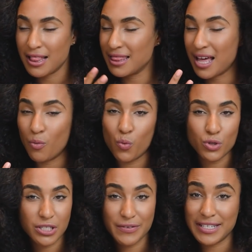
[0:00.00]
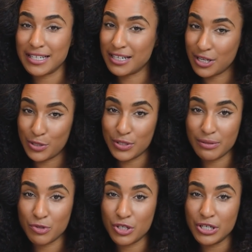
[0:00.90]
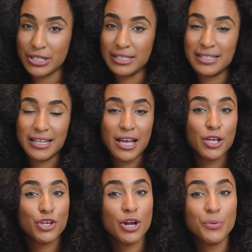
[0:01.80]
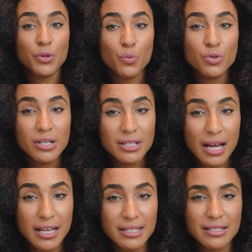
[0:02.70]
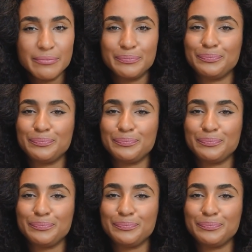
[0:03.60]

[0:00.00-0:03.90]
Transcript: That water is gonna do some good. You know what the water does?